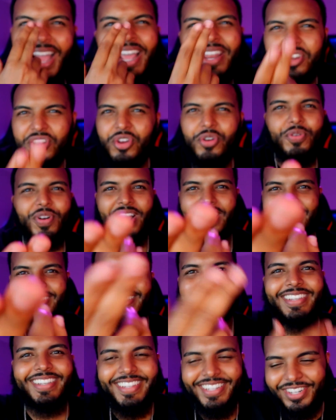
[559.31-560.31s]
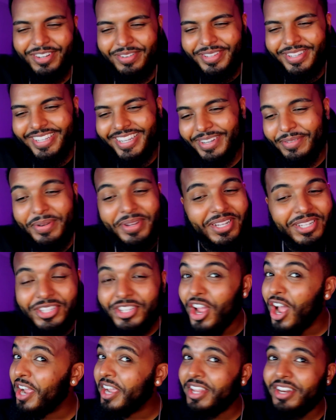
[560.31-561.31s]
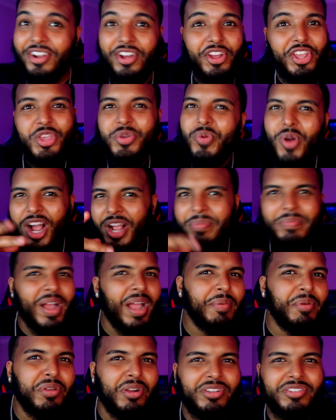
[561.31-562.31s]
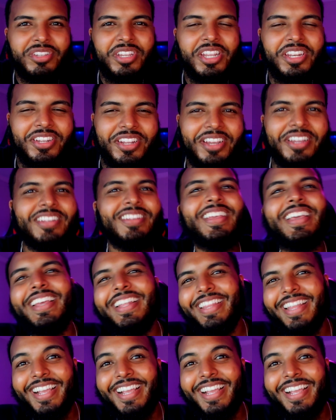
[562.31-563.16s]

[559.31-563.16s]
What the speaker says: I know, I see it, you know what I'm saying? We didn't talk at all. He walked by me, don't say nothing.